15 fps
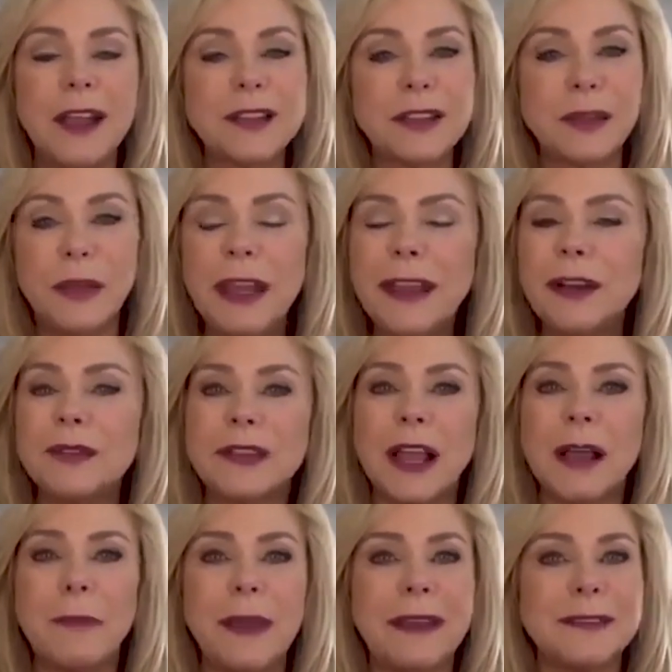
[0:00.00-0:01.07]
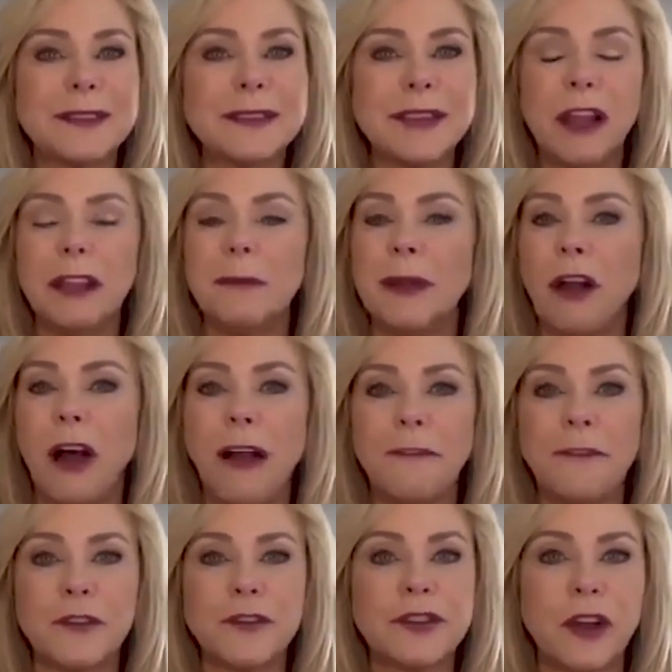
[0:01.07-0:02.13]
So he goes up, and Solomon
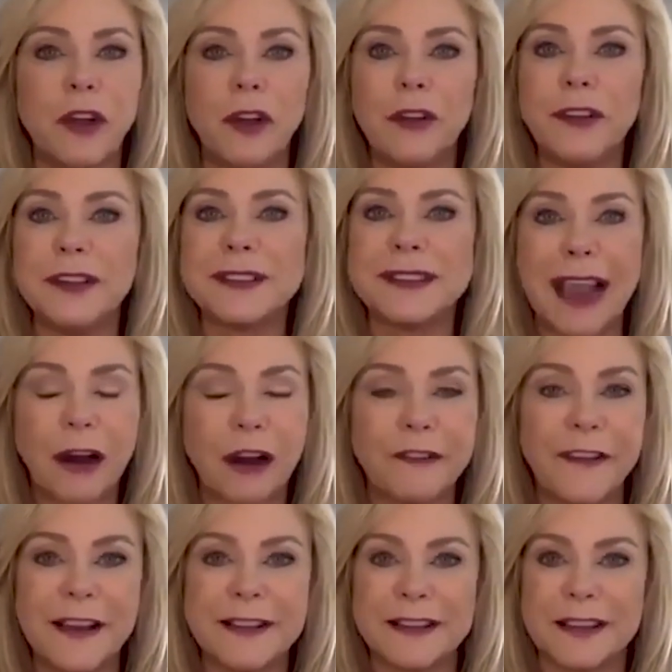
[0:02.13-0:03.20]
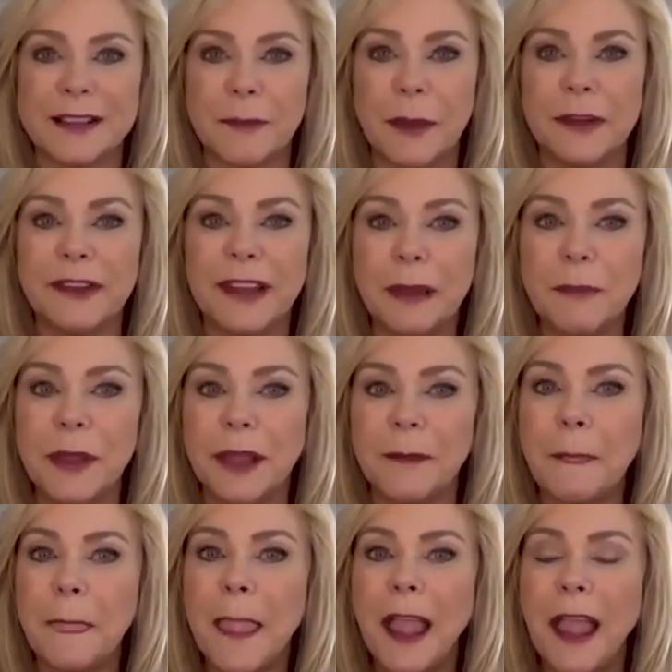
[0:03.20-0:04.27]
offers all these sacrifices up on
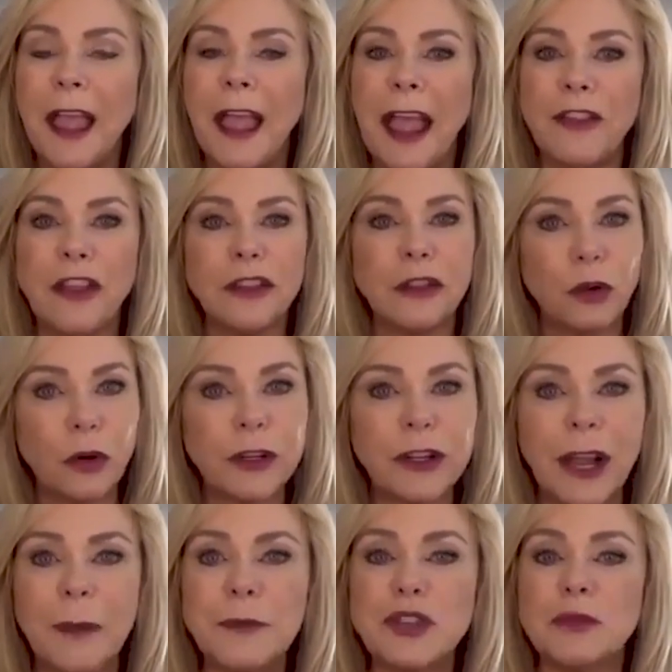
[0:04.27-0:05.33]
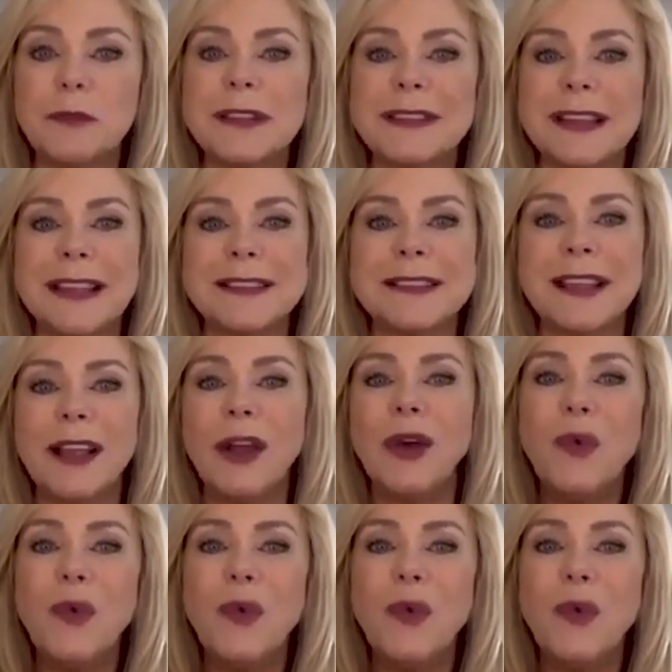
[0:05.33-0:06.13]
Gibeon, and then the Lord comes to him and says.